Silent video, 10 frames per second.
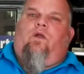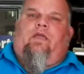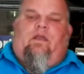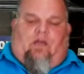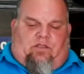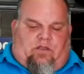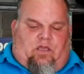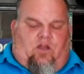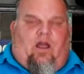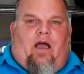want to get nothing
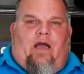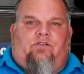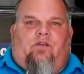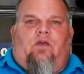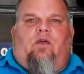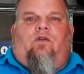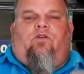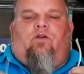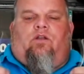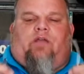in your eyes.
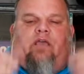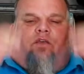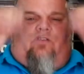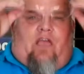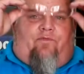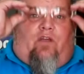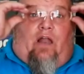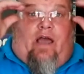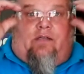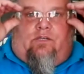You're going to take your safety
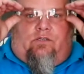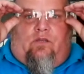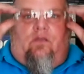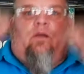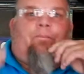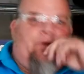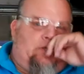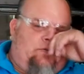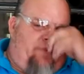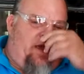glasses, you'll put
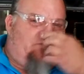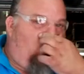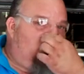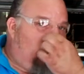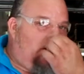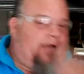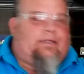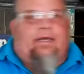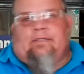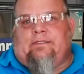these bad boys on like
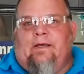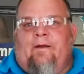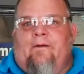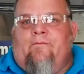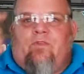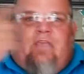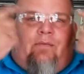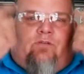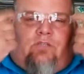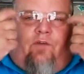this,
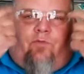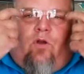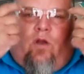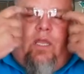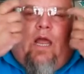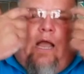keeps the stuff from going in your